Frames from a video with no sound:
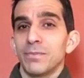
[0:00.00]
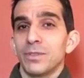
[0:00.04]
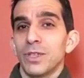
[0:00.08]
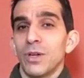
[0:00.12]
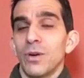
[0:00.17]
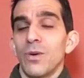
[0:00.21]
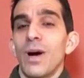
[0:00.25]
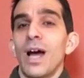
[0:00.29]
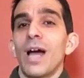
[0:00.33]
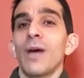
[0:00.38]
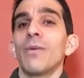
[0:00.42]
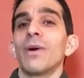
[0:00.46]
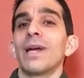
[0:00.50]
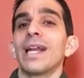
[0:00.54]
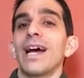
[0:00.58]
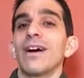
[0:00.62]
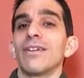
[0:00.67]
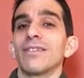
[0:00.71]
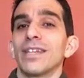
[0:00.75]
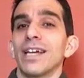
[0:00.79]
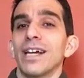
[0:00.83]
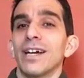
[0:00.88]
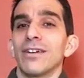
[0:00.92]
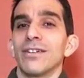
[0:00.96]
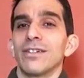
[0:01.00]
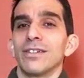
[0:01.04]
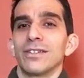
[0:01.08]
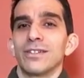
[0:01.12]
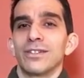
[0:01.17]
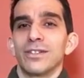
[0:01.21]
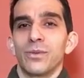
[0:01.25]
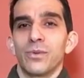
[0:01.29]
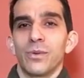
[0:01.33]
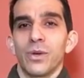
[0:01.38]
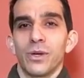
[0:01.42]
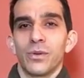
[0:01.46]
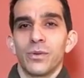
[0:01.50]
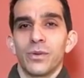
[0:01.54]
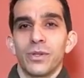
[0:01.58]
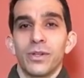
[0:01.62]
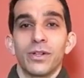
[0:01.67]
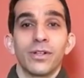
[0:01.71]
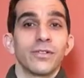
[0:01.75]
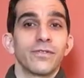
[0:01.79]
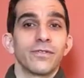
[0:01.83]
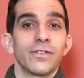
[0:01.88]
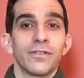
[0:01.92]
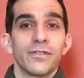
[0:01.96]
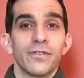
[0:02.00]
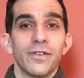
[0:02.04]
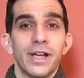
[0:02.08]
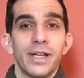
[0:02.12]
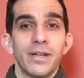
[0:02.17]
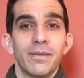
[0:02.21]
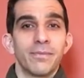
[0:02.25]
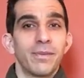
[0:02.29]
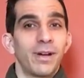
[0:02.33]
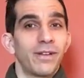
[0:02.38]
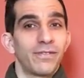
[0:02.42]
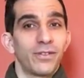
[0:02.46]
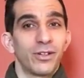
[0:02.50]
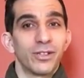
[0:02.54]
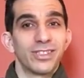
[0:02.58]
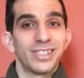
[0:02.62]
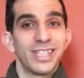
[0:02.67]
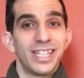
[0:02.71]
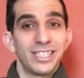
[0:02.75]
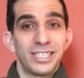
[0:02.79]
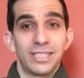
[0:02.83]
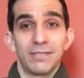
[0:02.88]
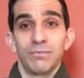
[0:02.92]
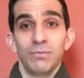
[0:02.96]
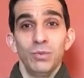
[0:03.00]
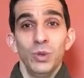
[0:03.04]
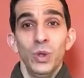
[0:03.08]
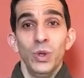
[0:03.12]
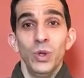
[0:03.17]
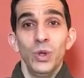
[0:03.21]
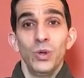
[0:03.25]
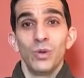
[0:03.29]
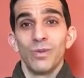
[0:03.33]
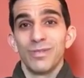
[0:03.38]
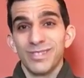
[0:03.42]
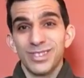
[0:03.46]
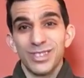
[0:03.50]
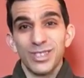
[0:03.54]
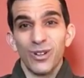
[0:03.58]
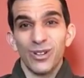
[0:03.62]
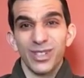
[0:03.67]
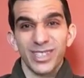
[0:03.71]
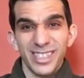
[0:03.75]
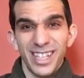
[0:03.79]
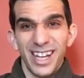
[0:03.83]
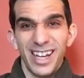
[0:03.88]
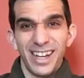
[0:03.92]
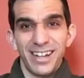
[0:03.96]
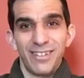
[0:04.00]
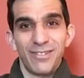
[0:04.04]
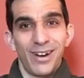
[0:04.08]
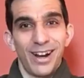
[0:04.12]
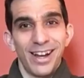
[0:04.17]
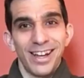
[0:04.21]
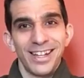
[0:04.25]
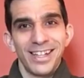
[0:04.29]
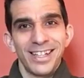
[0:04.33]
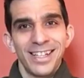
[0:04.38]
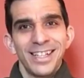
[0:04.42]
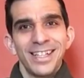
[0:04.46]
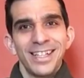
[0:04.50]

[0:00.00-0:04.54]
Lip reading: So I went out there to work with her for free, my first session. Woohoo! So excited, right?